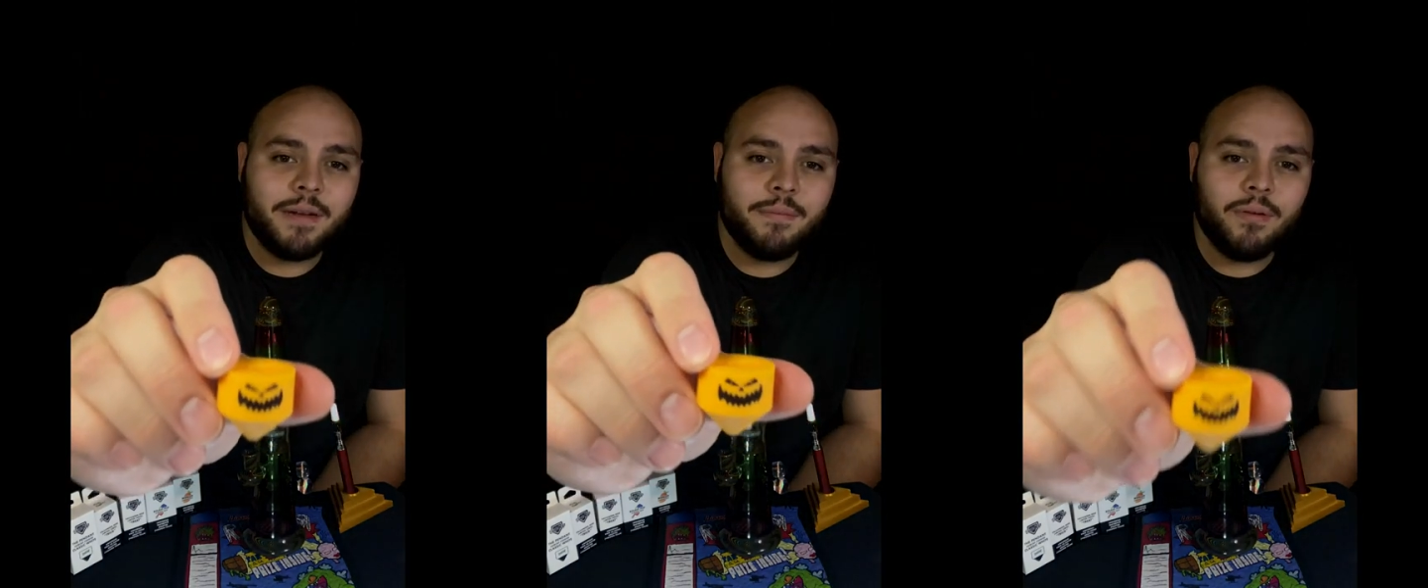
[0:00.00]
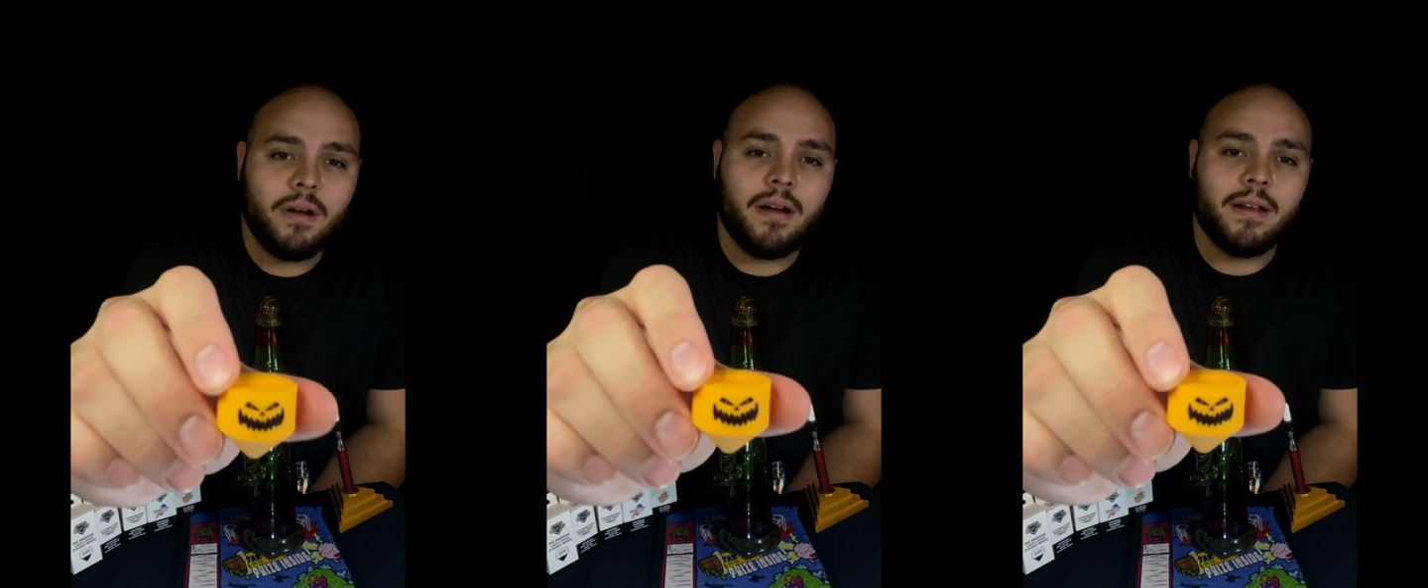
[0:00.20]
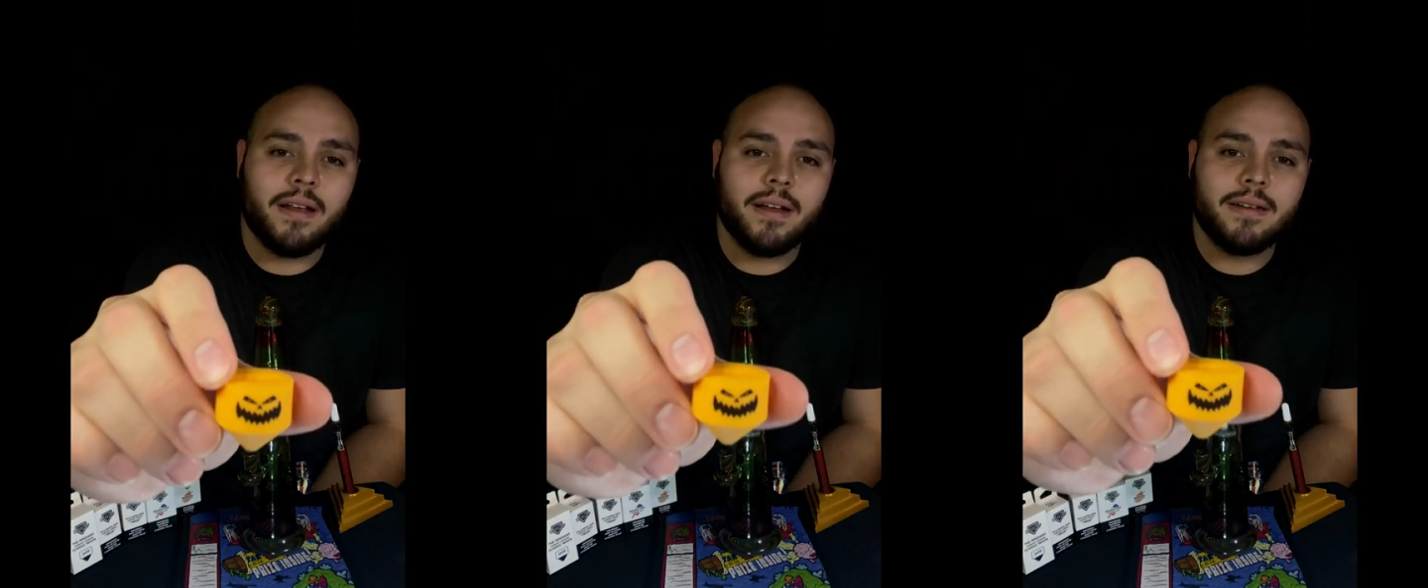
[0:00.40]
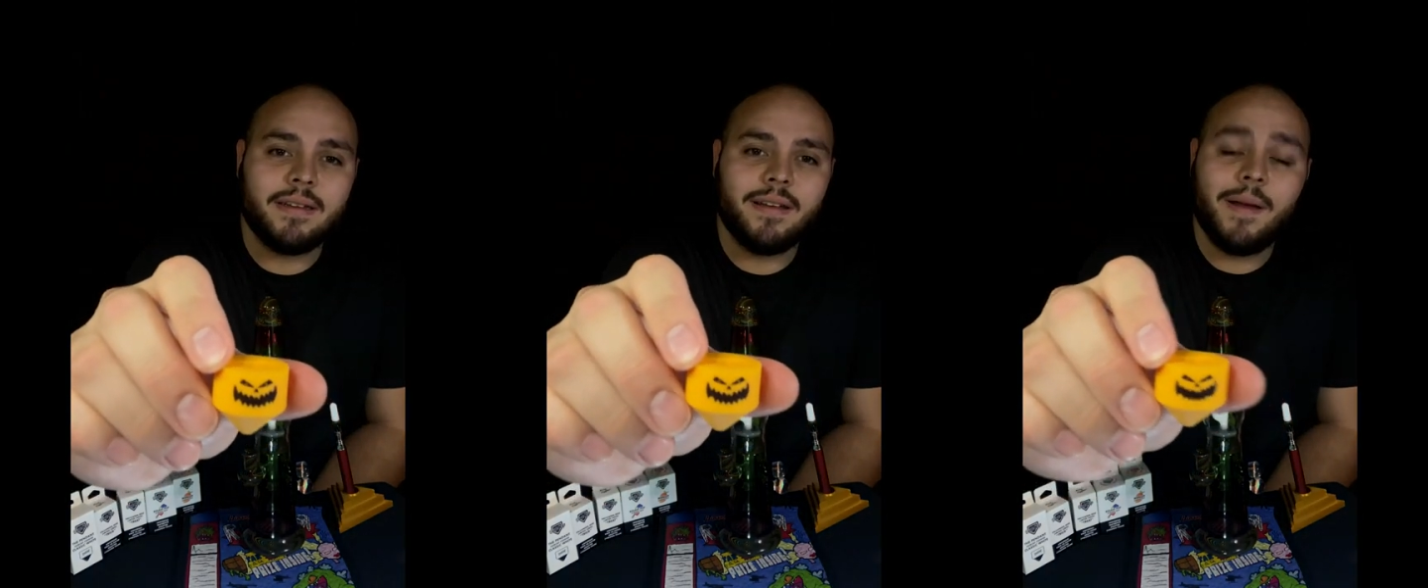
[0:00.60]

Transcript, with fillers: product.